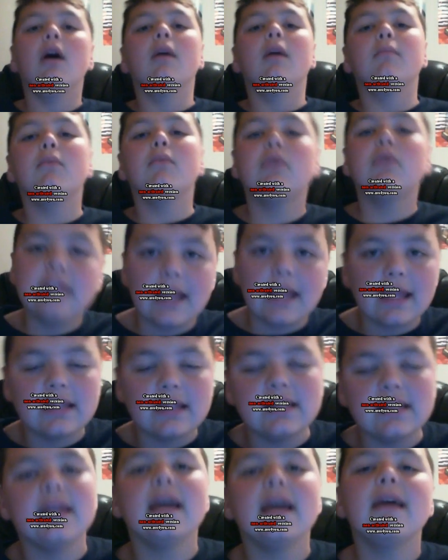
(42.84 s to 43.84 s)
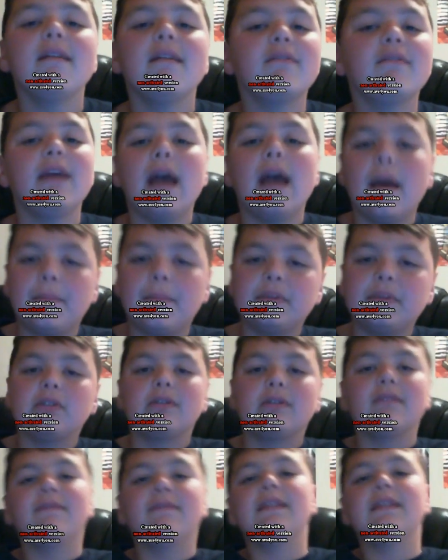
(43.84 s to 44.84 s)
Most likely, every episode
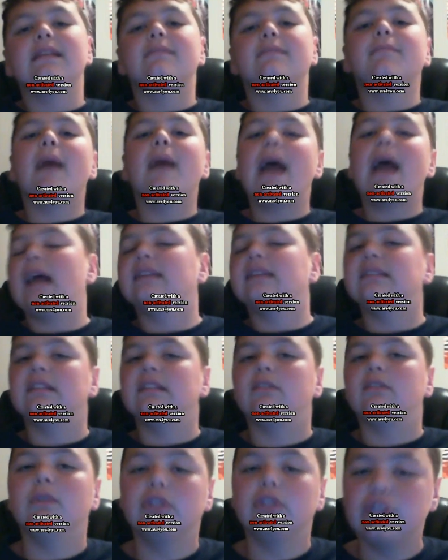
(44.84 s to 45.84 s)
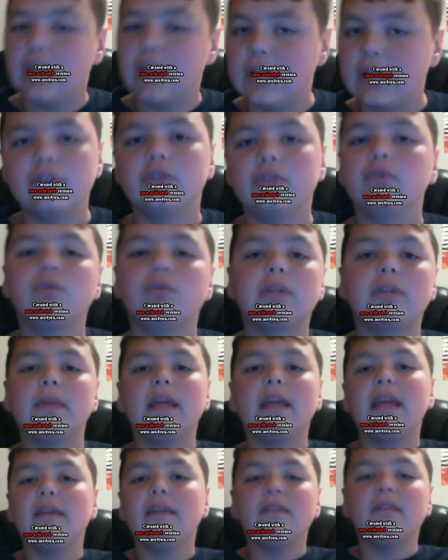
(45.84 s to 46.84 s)
of this, my accent will change into something
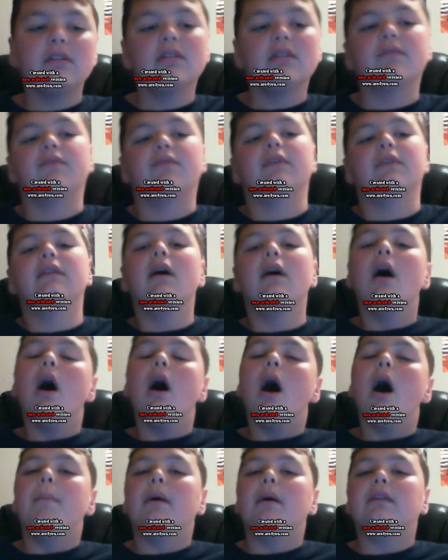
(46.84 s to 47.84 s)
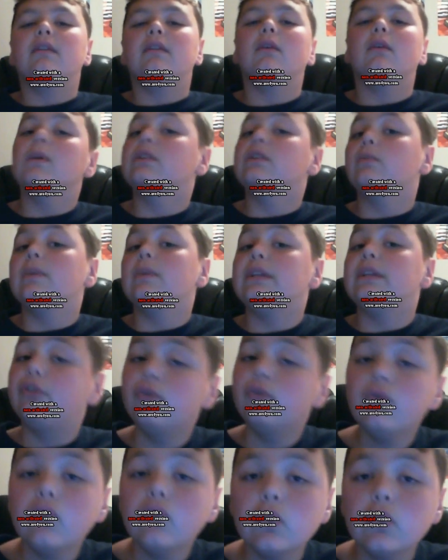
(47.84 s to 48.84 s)
even different. But what we
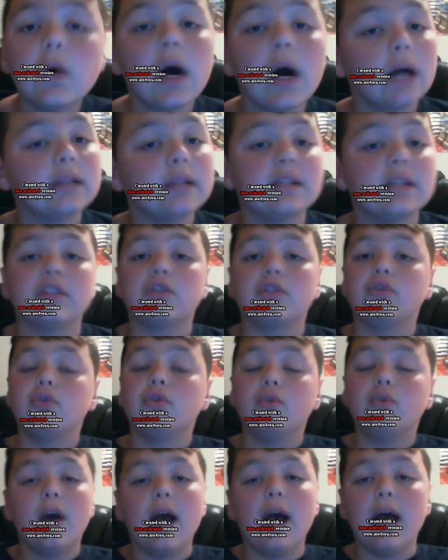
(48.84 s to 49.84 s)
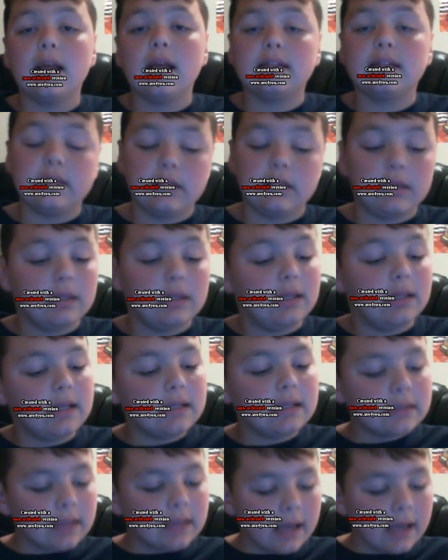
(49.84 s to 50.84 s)
do on this new
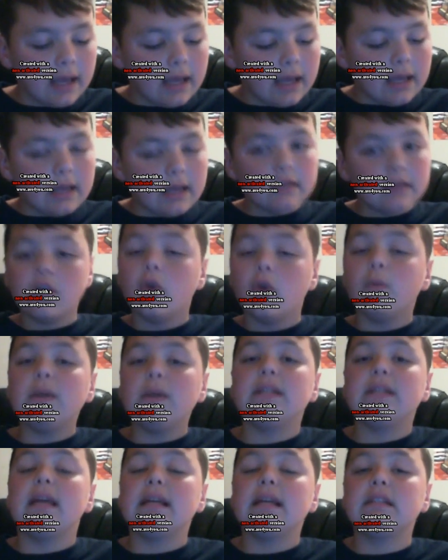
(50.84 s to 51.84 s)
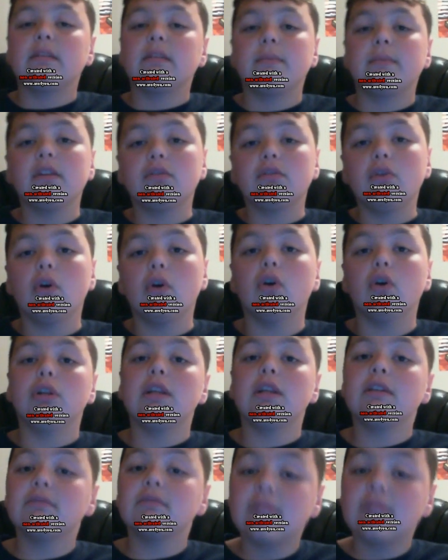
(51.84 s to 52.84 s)
series is we take something
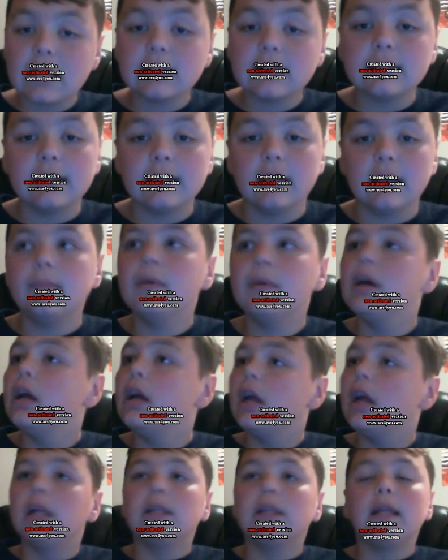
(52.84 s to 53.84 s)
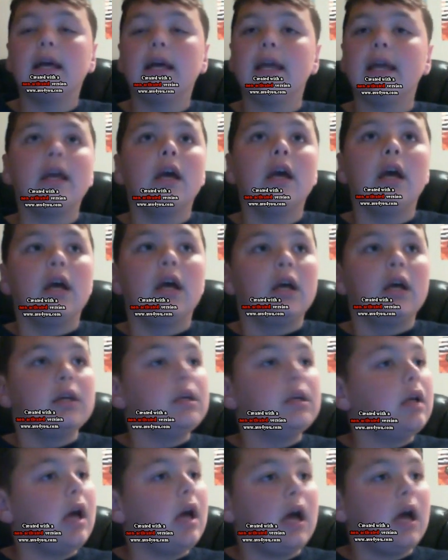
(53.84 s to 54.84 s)
totally random, like,
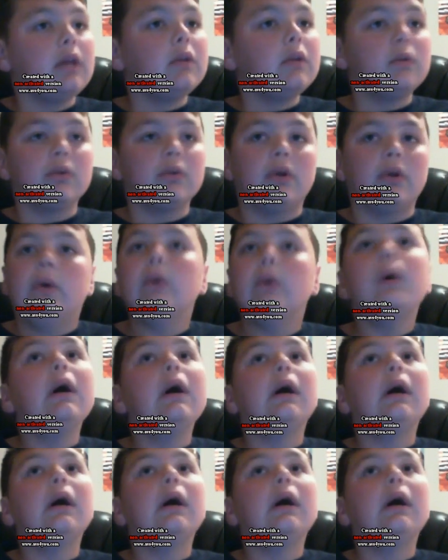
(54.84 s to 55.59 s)
I don't know,